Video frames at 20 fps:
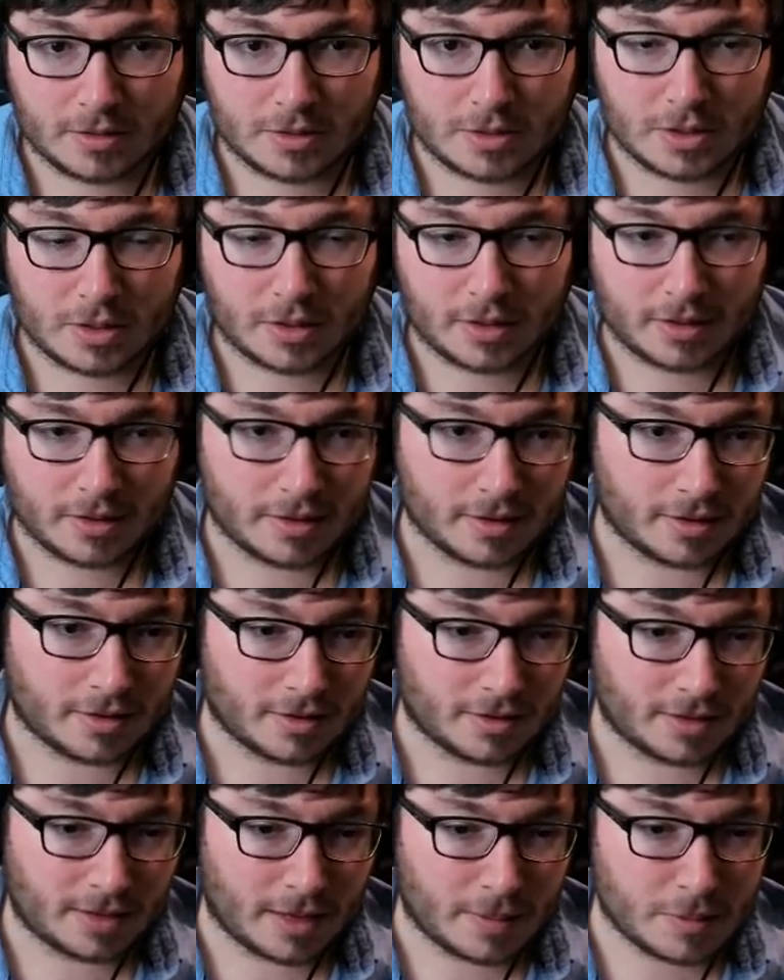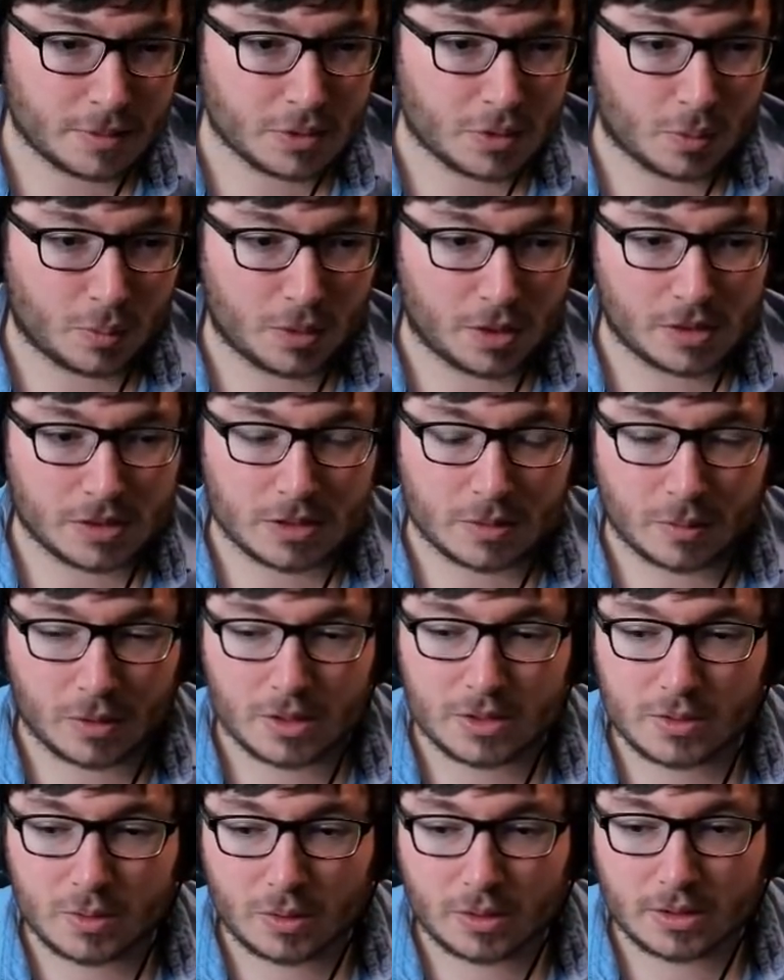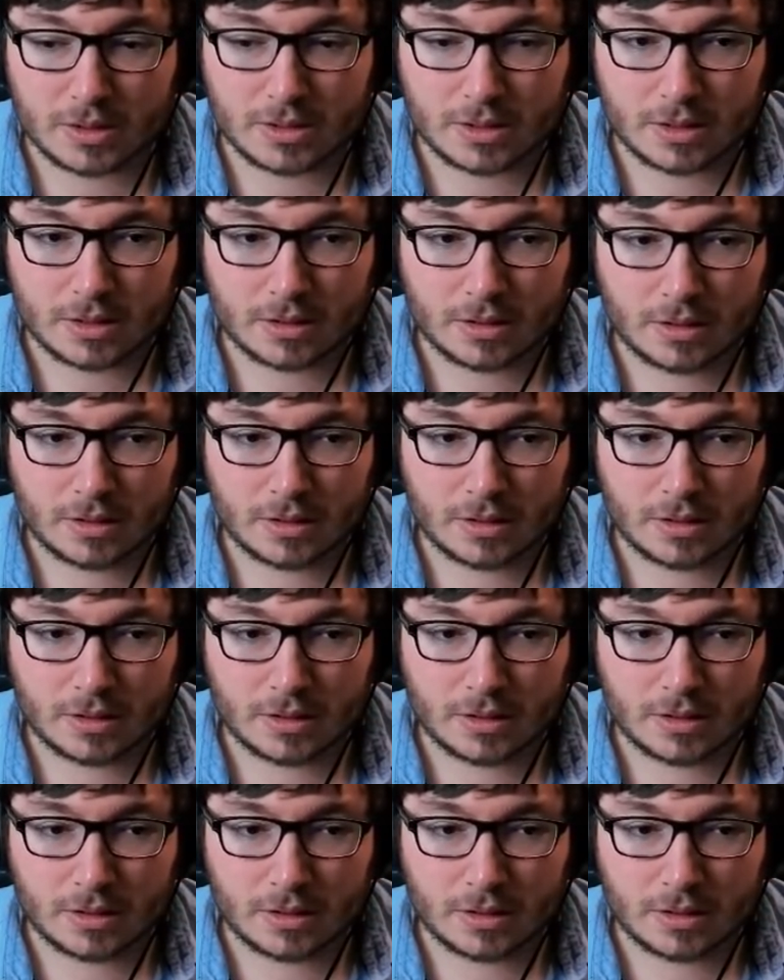slowly the games got worse and worse quality.